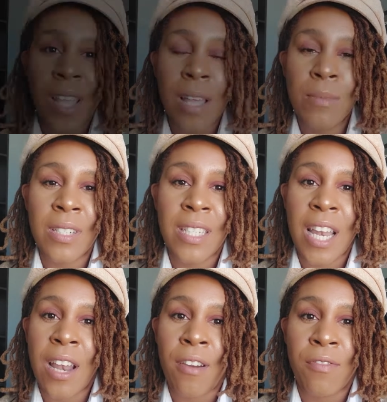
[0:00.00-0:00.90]
it comes to
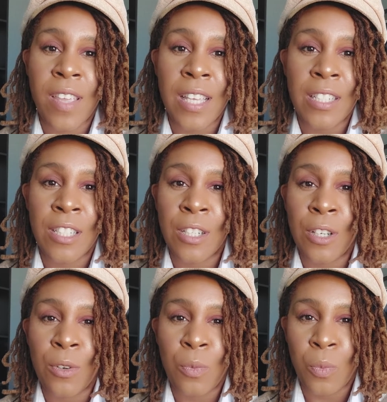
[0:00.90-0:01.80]
setting our fees,
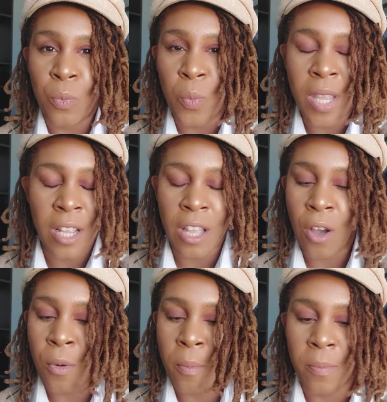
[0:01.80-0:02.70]
we can
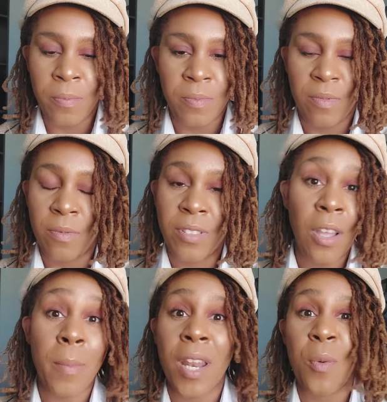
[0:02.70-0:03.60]
go
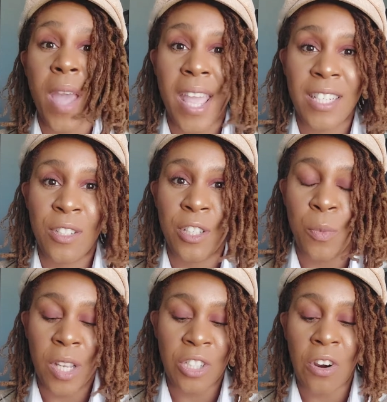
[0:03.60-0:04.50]
so many ways.
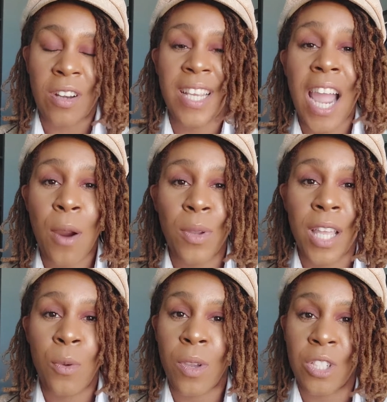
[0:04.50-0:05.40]
We can charge
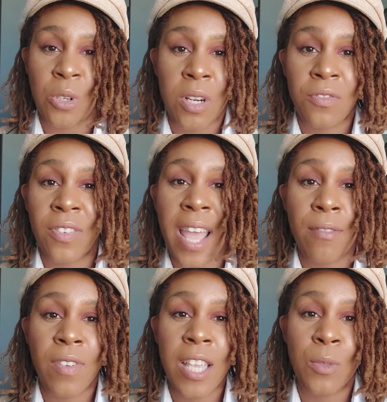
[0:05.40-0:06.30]
hourly, we can charge
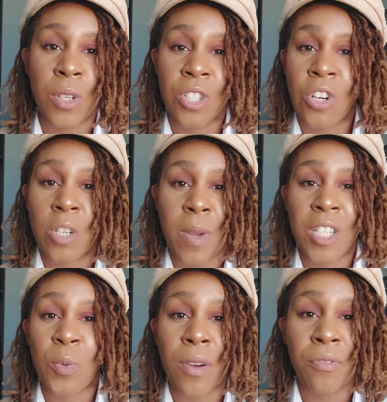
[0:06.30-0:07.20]
flat fees, we can charge by
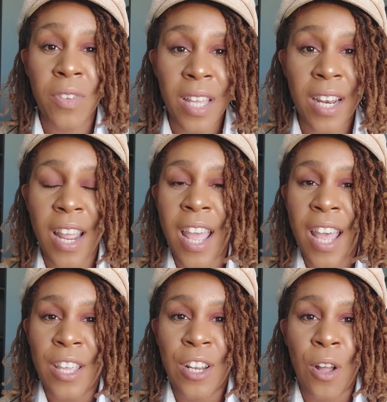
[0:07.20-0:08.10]
square foot.
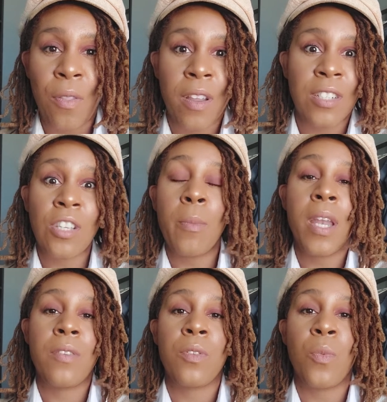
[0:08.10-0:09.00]
There's so many
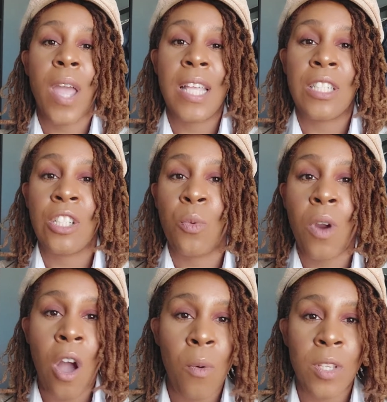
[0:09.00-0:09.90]
different ways. And so
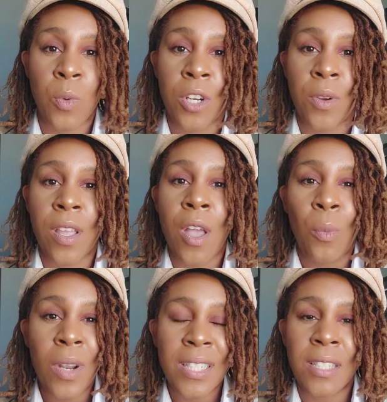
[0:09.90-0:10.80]
we're always wondering,
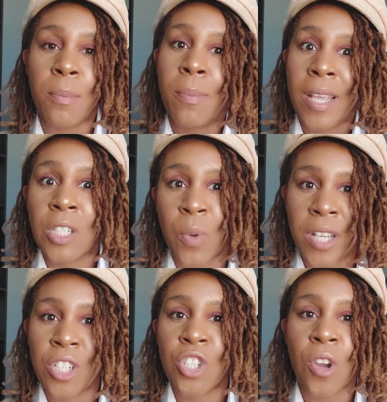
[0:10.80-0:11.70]
what is the best way
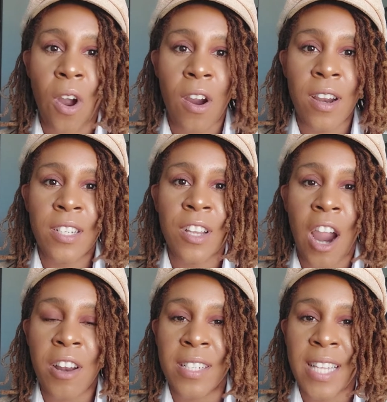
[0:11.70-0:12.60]
to charge
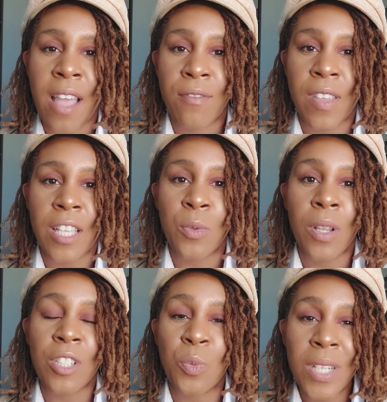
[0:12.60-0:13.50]
our design fees?
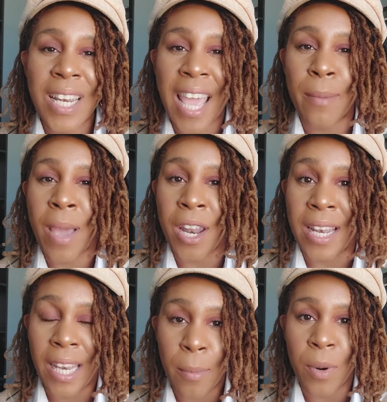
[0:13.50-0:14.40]
Well, it's really not about a
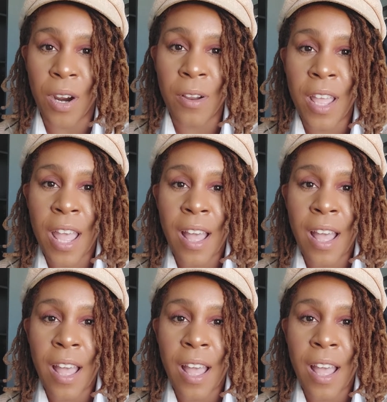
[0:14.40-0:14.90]
number